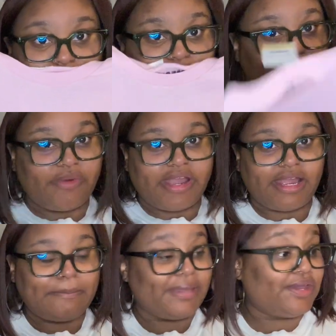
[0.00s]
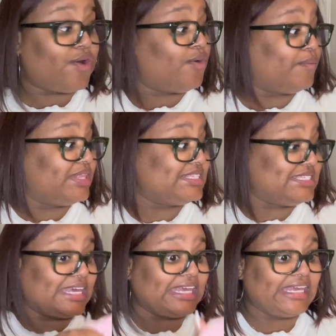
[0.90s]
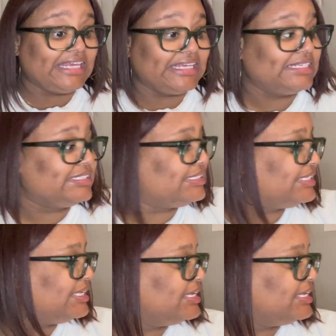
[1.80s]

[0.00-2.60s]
We wear pink on Wednesdays.